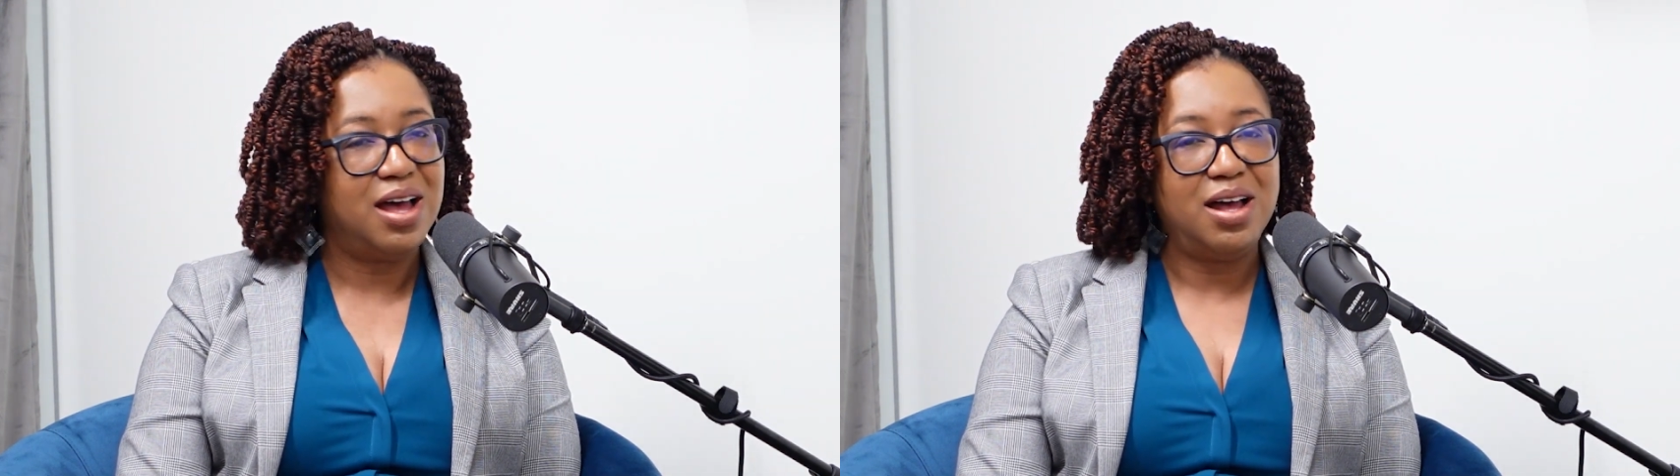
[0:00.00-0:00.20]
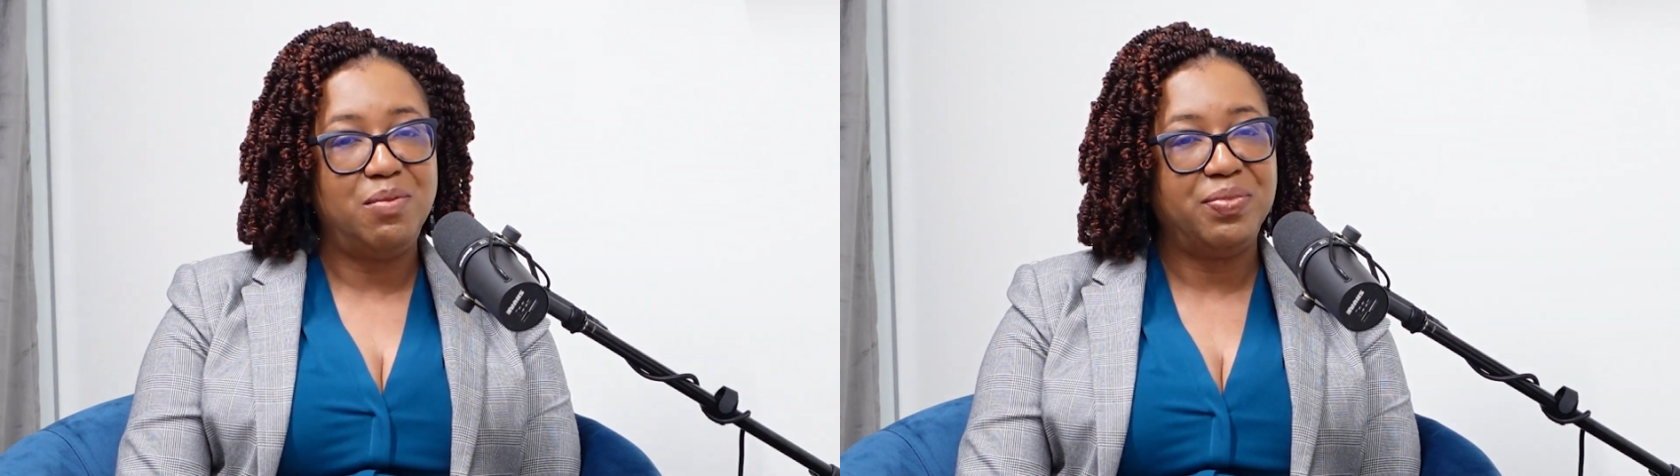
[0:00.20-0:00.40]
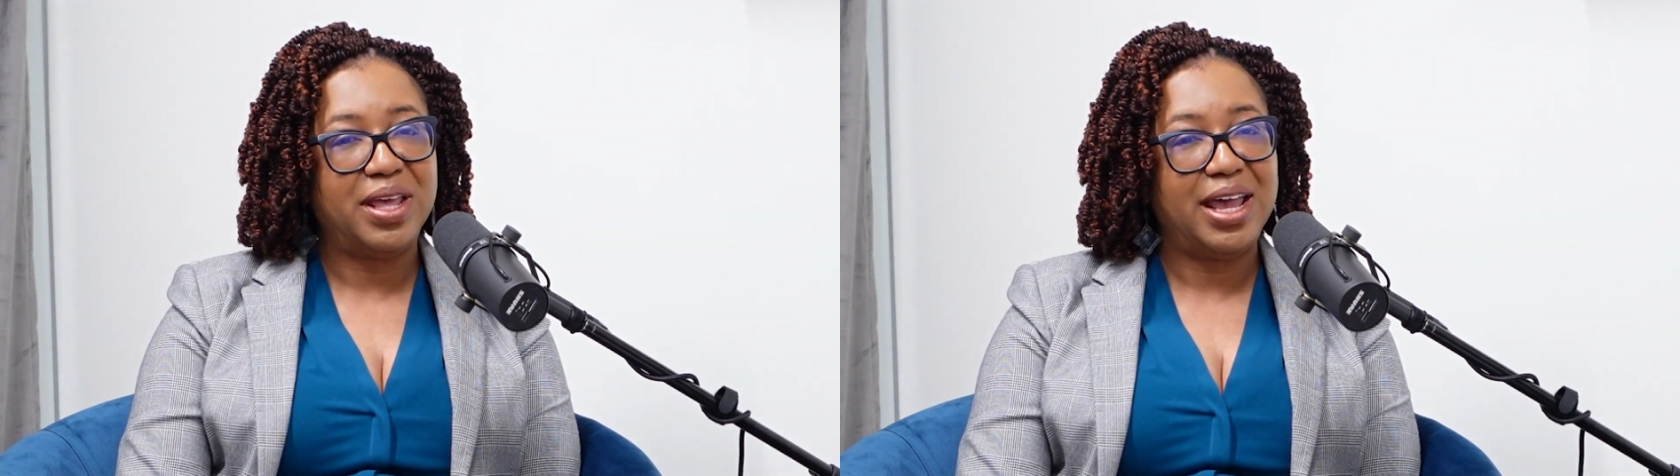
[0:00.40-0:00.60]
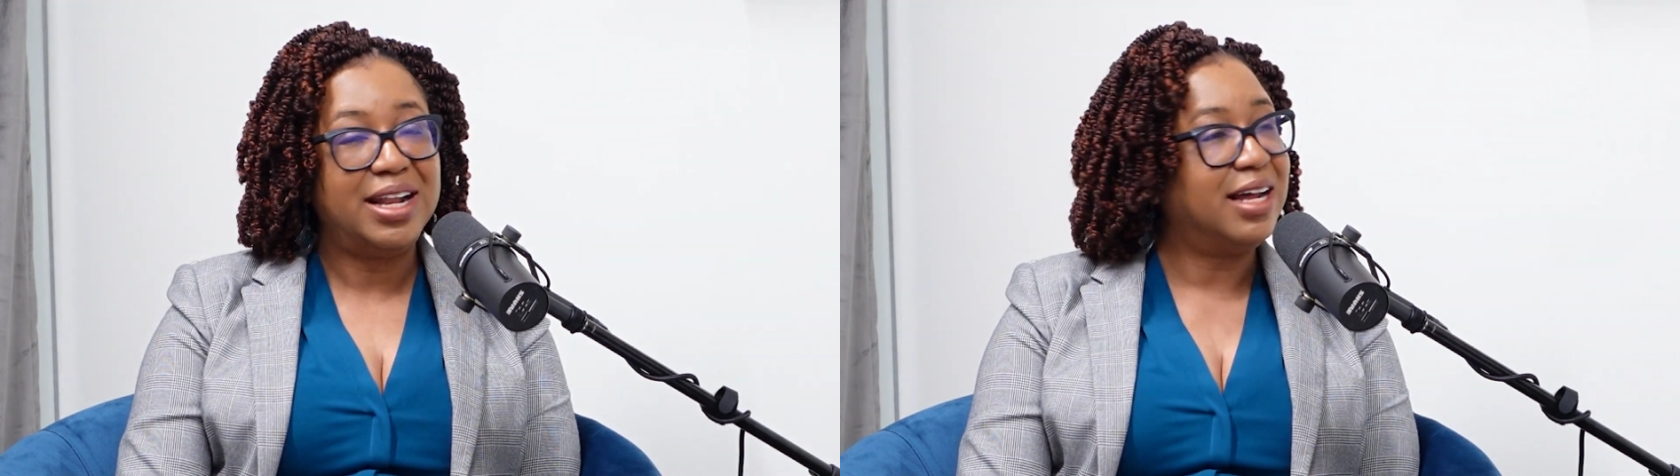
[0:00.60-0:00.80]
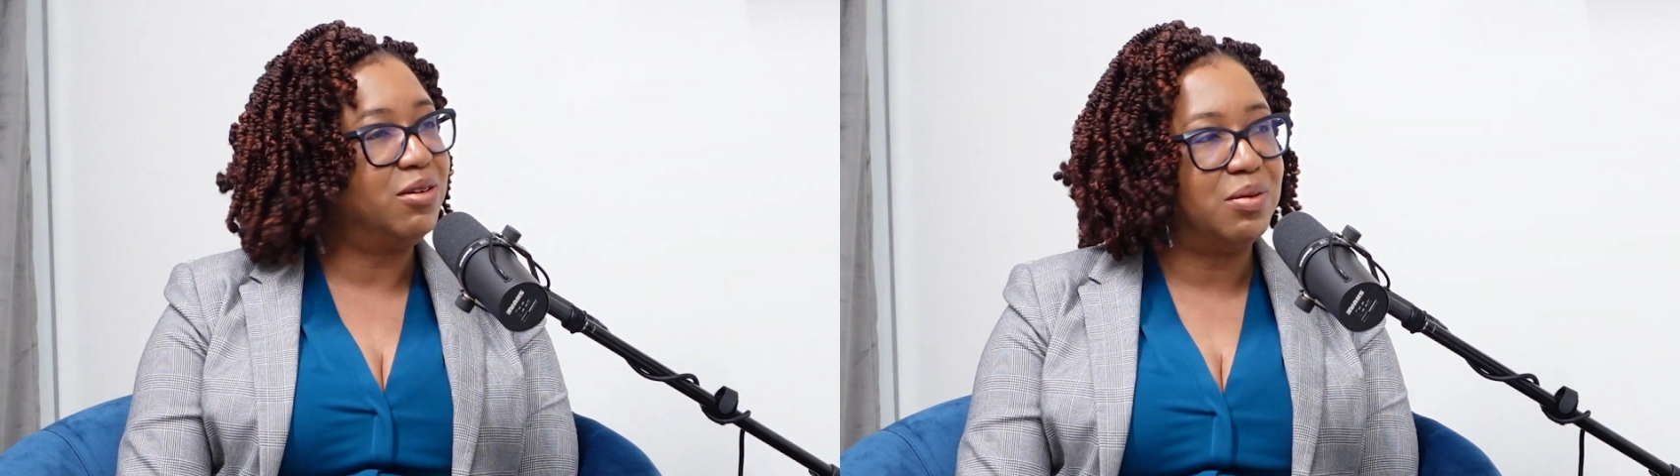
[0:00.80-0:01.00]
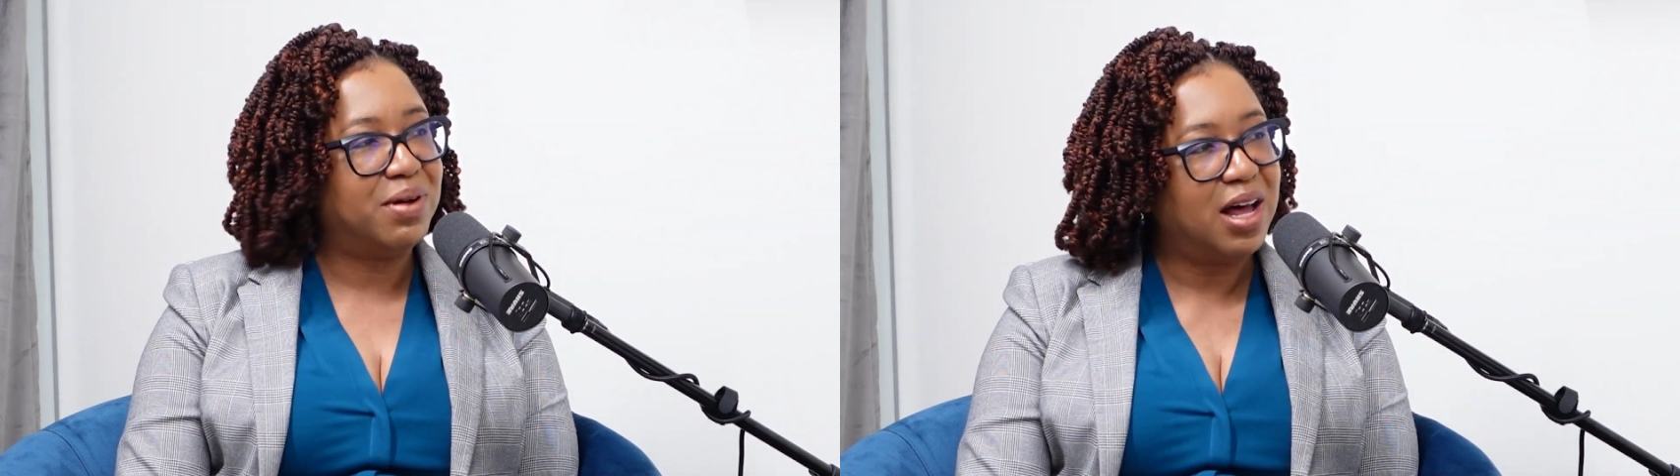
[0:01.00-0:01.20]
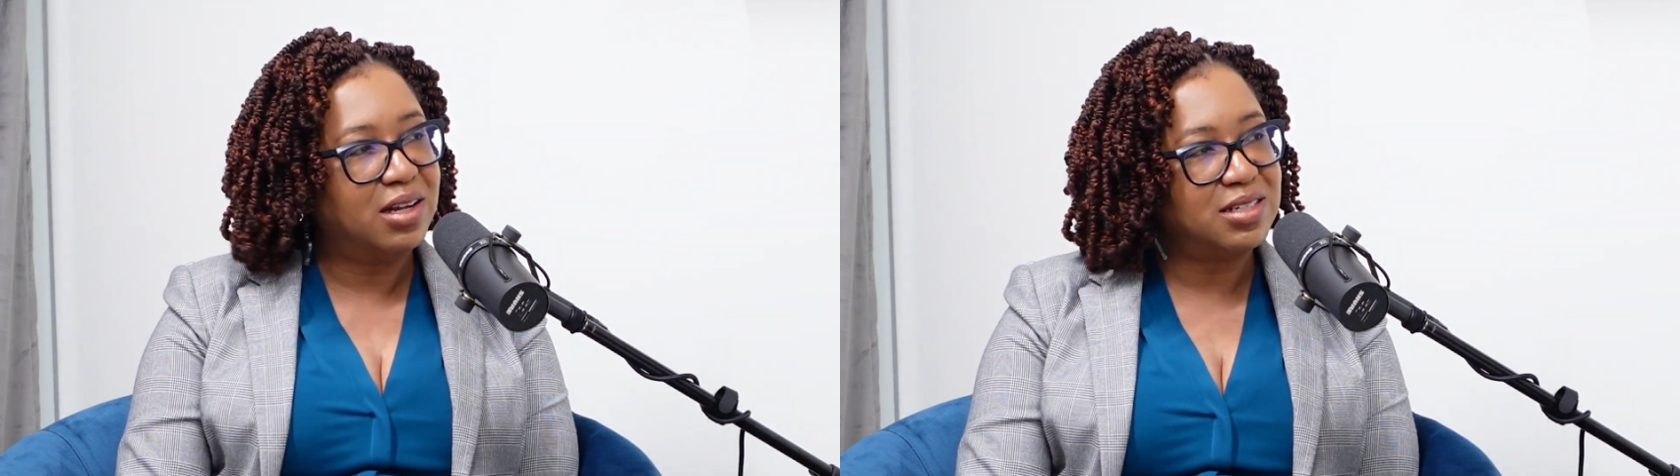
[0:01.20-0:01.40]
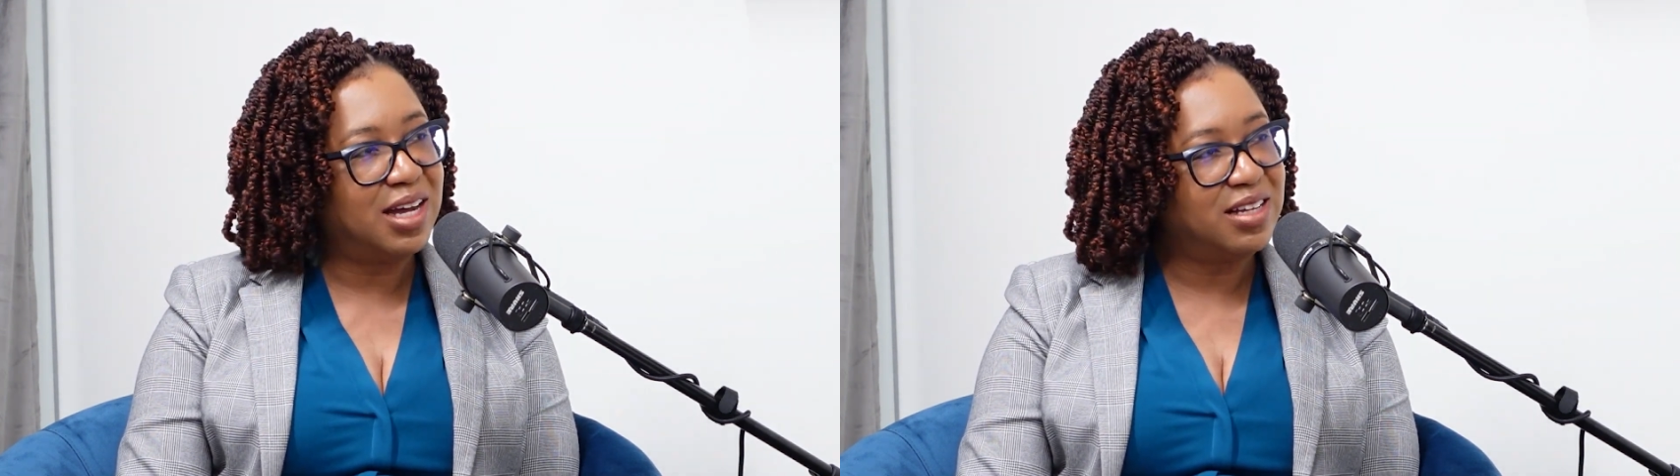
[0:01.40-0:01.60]
And I don't
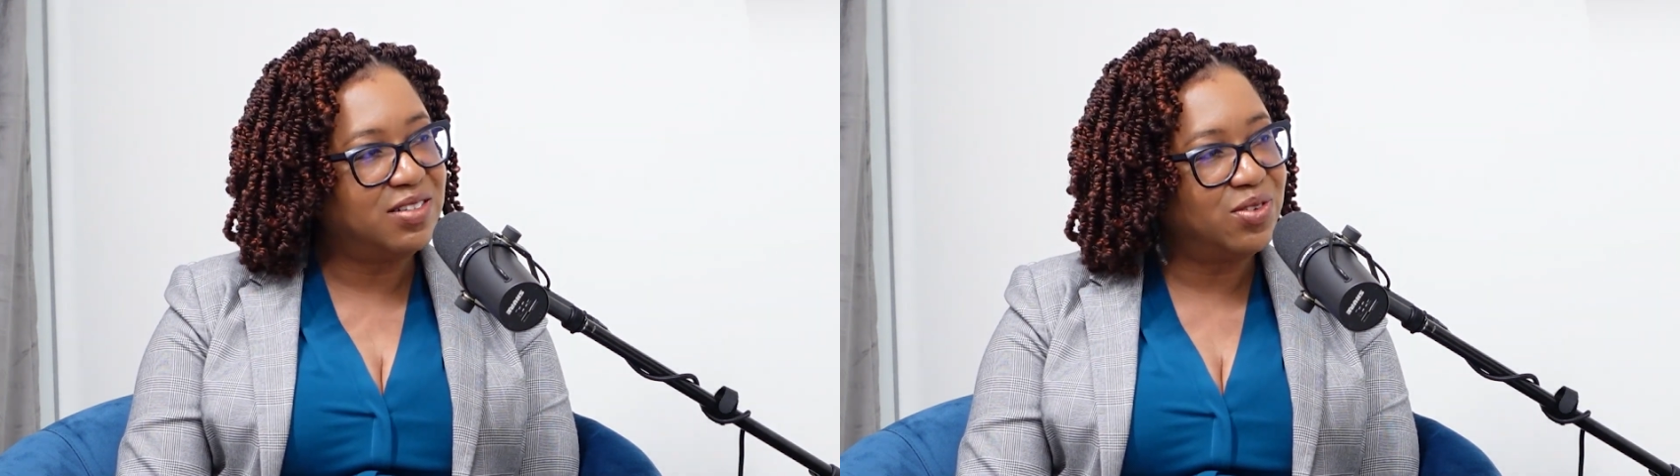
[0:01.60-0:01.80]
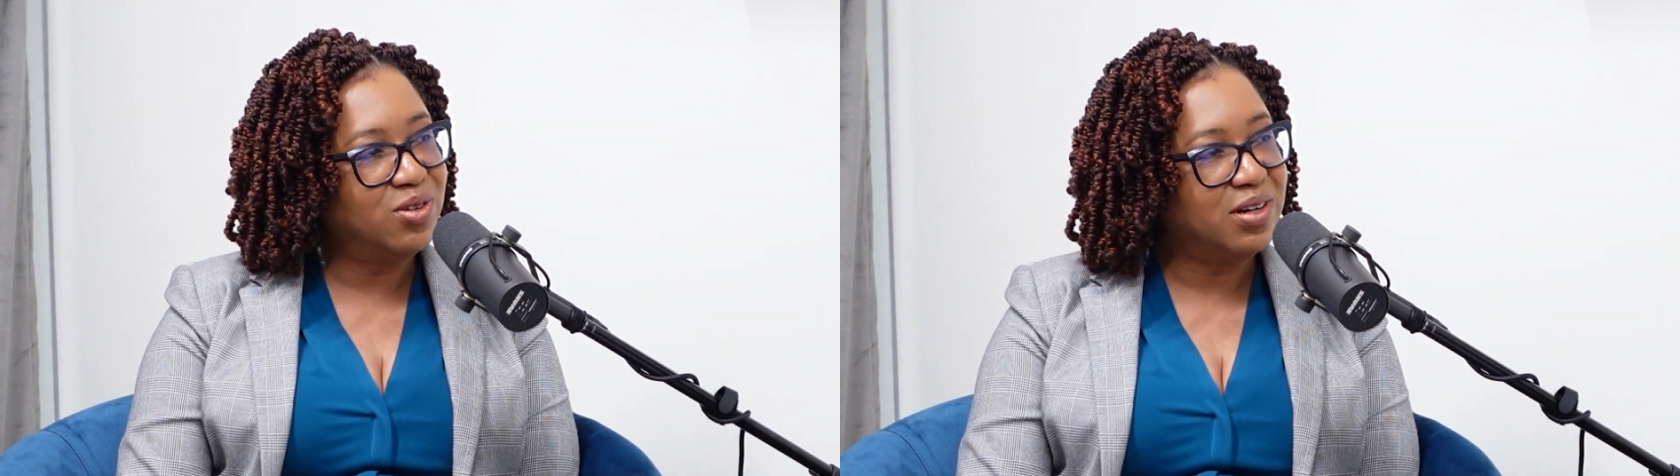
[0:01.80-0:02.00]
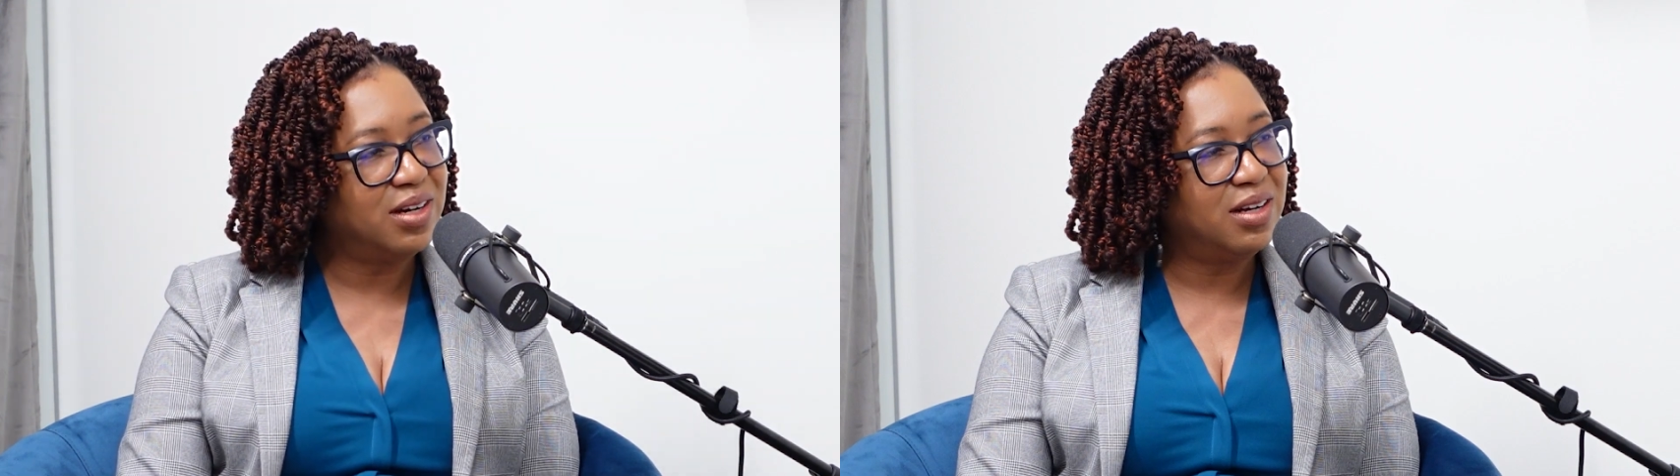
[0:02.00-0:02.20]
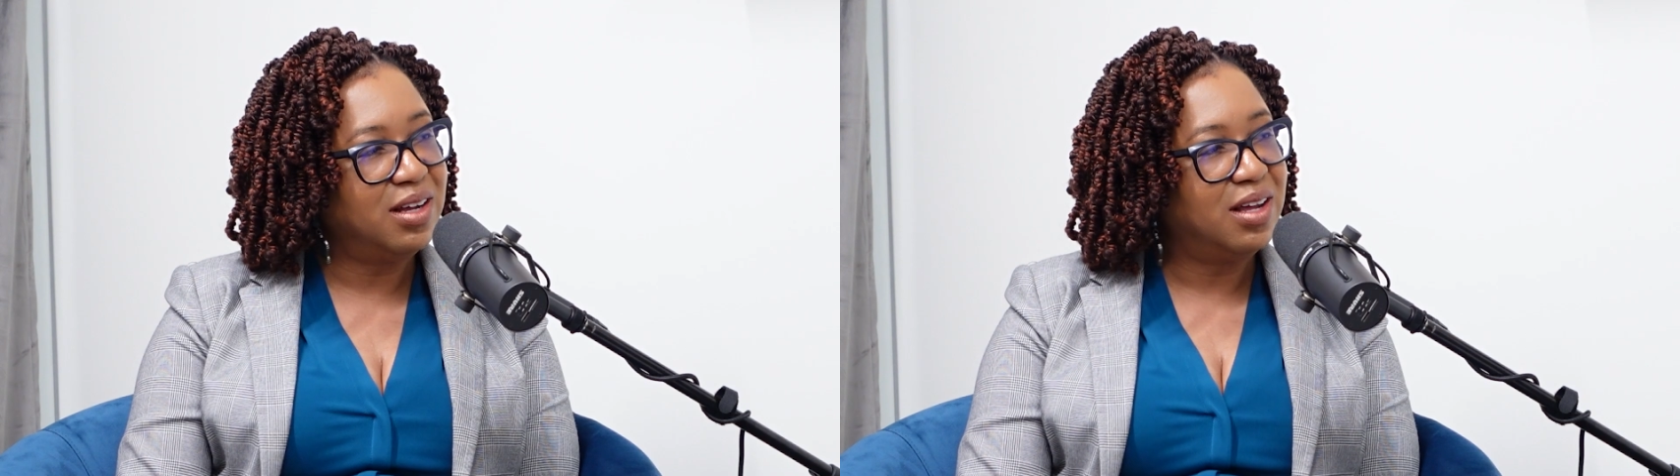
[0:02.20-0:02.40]
apologize for it.